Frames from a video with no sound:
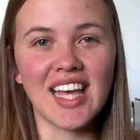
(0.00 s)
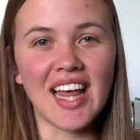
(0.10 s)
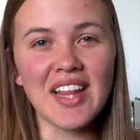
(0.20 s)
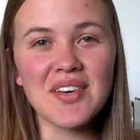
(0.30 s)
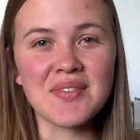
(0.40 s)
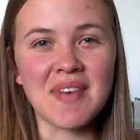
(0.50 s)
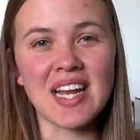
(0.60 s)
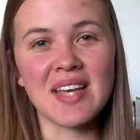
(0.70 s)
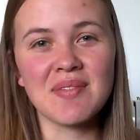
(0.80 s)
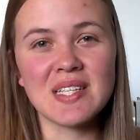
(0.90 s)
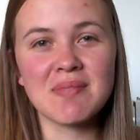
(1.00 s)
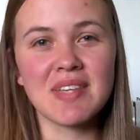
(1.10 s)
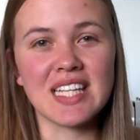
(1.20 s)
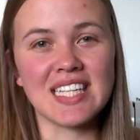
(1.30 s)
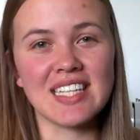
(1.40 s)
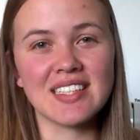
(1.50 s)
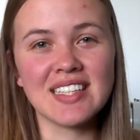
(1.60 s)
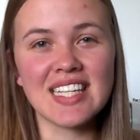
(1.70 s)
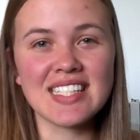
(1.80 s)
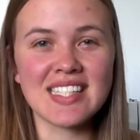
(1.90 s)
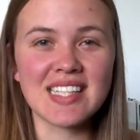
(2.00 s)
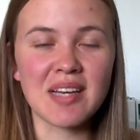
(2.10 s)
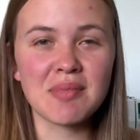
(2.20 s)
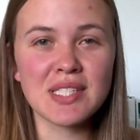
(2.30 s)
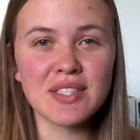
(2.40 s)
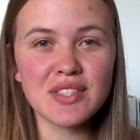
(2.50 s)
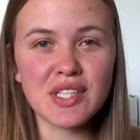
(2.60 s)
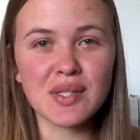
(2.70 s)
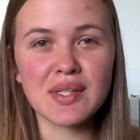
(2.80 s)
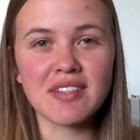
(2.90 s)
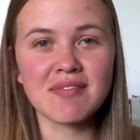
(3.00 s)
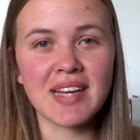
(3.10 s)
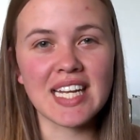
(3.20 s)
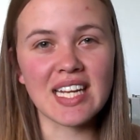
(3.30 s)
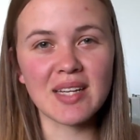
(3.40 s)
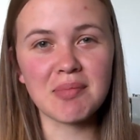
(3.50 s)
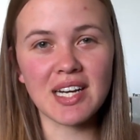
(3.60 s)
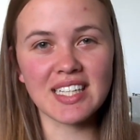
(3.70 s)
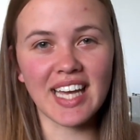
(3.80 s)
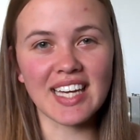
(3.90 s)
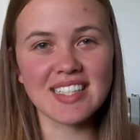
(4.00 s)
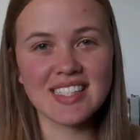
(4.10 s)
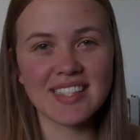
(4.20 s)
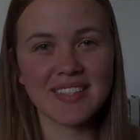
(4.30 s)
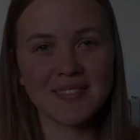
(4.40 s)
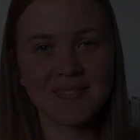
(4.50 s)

Hello, my name is Melinda. This is episode 2 of my knitting podcast.